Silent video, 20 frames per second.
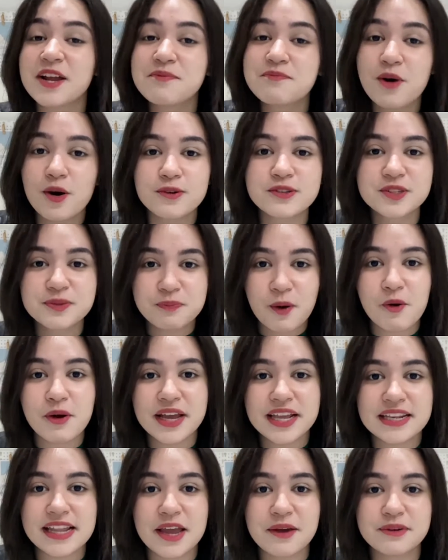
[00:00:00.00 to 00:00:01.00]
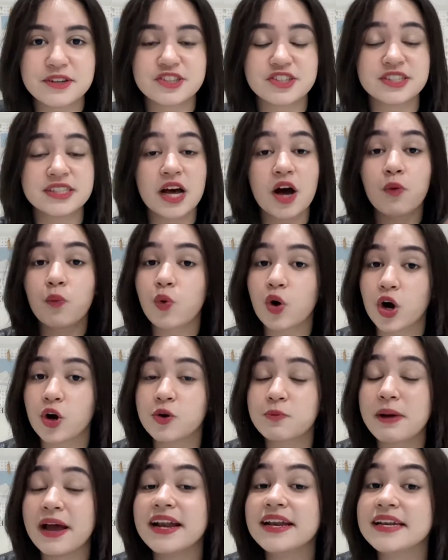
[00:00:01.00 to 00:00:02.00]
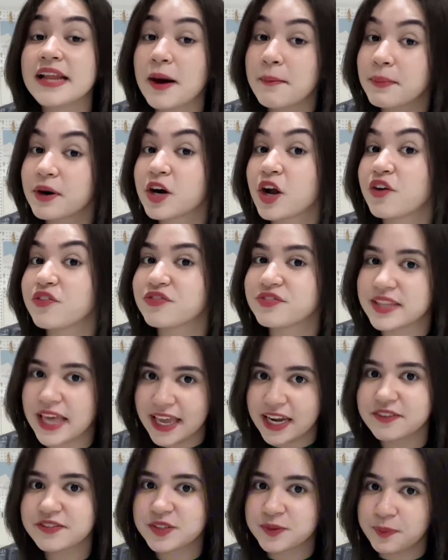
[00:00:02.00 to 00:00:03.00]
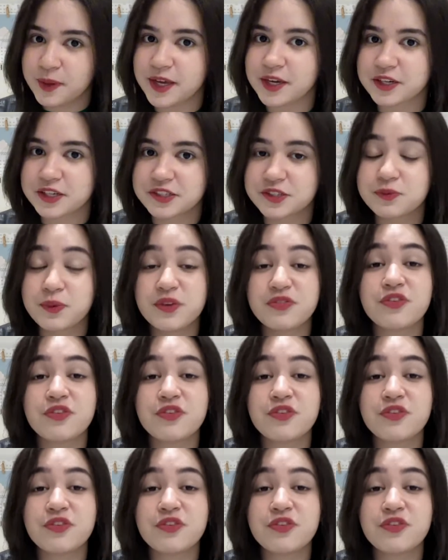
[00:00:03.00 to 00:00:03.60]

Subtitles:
most spoken language in the world by number of native speakers, with